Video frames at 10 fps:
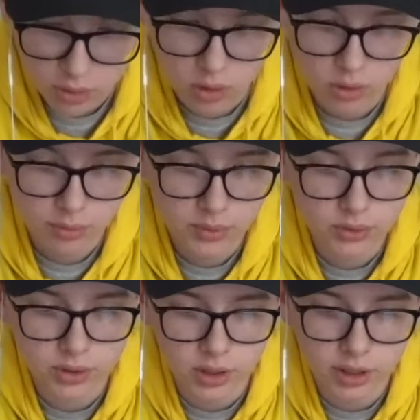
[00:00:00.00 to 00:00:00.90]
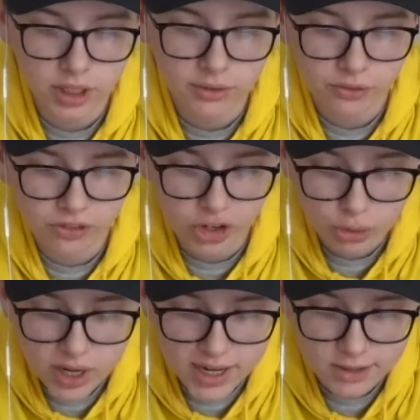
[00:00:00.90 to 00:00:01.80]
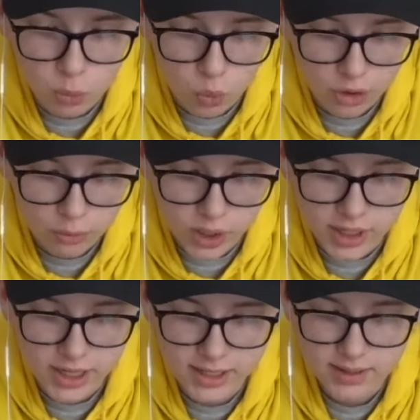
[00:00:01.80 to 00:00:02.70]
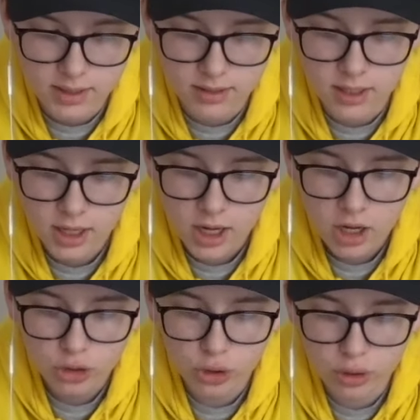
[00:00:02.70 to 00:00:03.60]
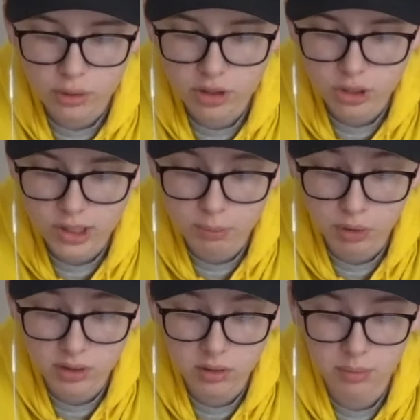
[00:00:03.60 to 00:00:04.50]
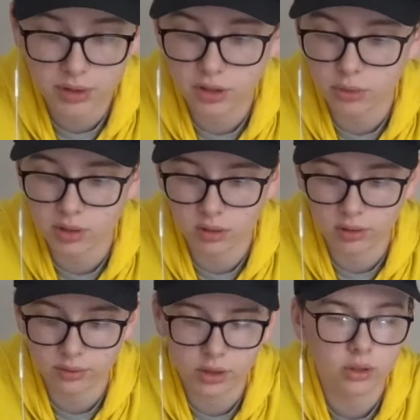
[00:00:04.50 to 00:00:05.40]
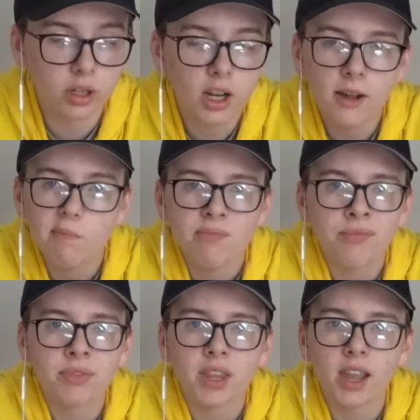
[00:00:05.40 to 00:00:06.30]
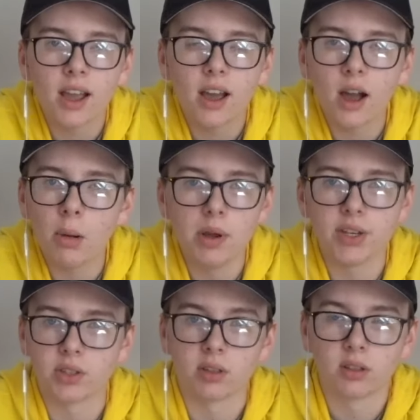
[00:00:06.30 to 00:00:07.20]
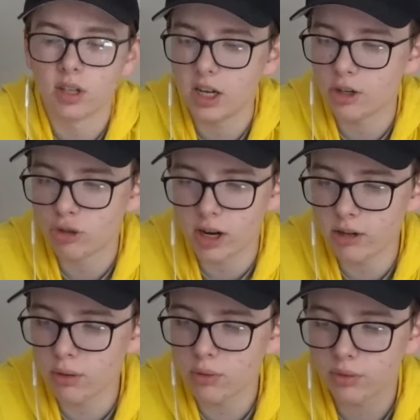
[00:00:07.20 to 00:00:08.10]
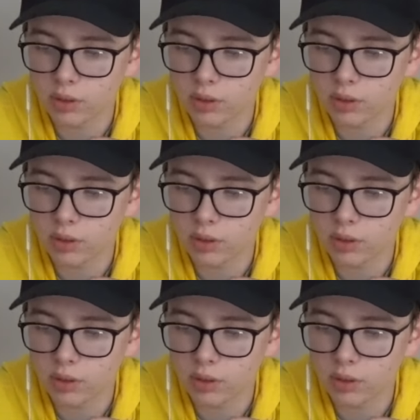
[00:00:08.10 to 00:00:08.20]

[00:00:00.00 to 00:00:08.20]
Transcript: almost done. Infuriate, 1 red, instant. Target creature gets +3/+2 until end of turn. Amazing. Giant Growth